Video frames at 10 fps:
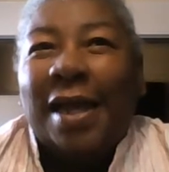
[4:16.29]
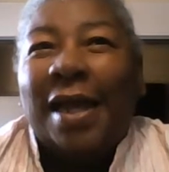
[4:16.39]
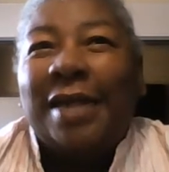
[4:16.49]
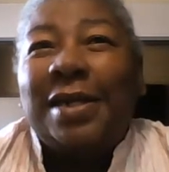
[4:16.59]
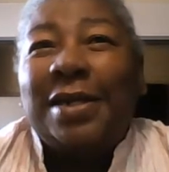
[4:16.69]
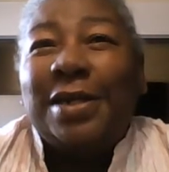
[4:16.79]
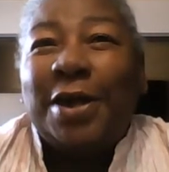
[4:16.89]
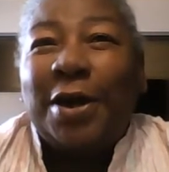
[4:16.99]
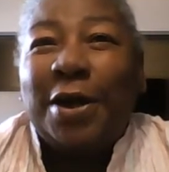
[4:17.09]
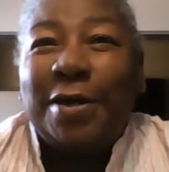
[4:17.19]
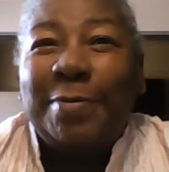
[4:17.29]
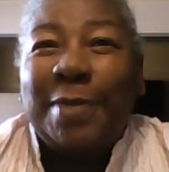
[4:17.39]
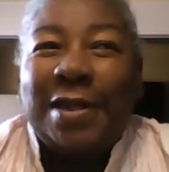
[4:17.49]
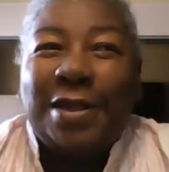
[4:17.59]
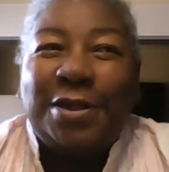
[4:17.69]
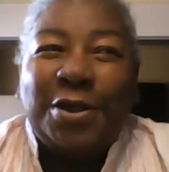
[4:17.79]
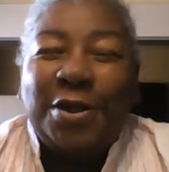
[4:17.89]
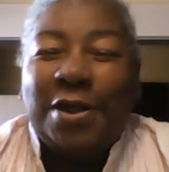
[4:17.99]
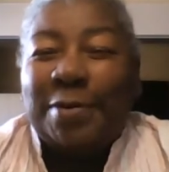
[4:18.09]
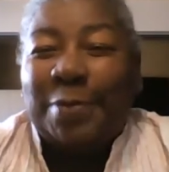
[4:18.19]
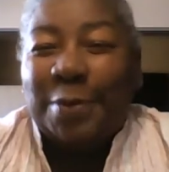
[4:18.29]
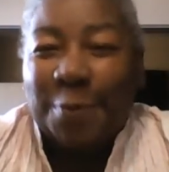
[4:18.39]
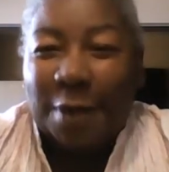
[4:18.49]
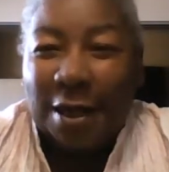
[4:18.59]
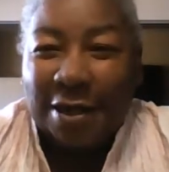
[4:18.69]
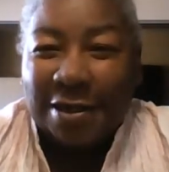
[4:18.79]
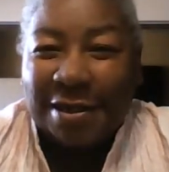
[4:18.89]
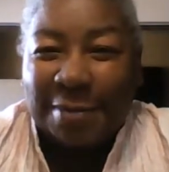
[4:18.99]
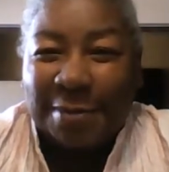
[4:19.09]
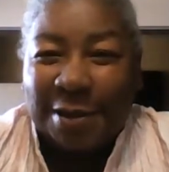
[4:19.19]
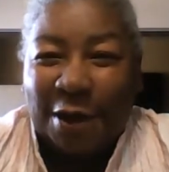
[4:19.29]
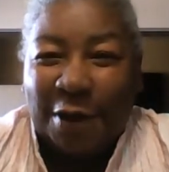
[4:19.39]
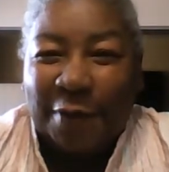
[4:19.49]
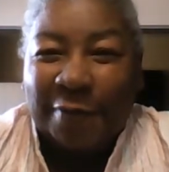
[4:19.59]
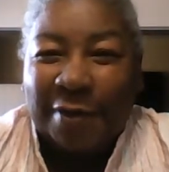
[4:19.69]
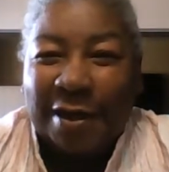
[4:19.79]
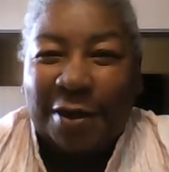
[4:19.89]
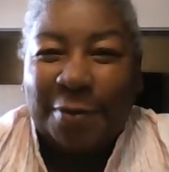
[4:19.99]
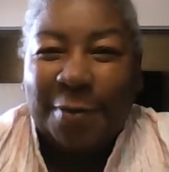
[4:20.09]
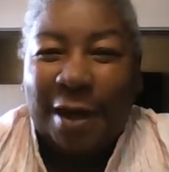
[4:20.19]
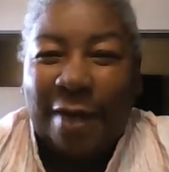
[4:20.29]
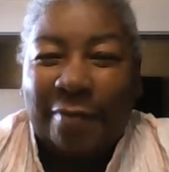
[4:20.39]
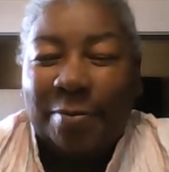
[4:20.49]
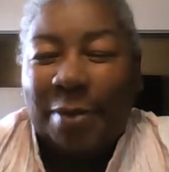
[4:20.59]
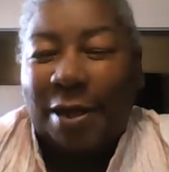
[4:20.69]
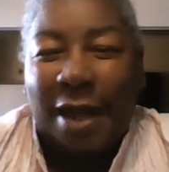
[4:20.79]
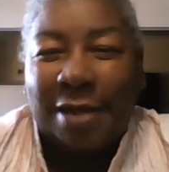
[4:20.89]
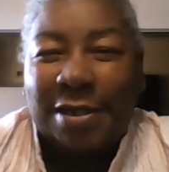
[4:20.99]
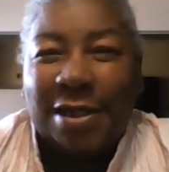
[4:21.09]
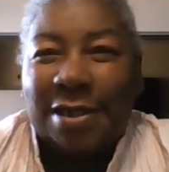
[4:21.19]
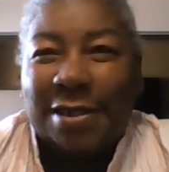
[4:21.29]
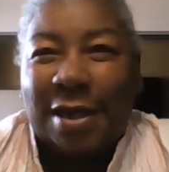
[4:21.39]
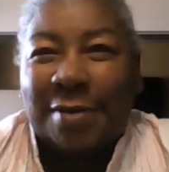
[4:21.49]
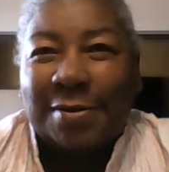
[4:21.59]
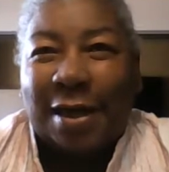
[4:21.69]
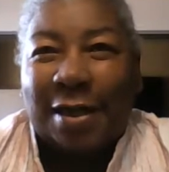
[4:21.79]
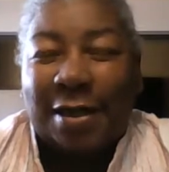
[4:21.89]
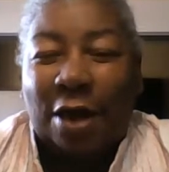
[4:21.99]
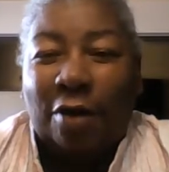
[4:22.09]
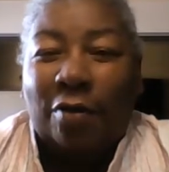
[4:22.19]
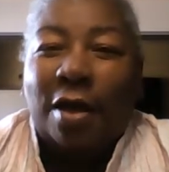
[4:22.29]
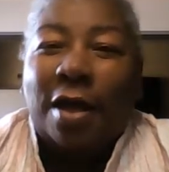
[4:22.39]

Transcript: it didn't occur to me that, you could have put a rug or something over it or whatever. But I was like, no.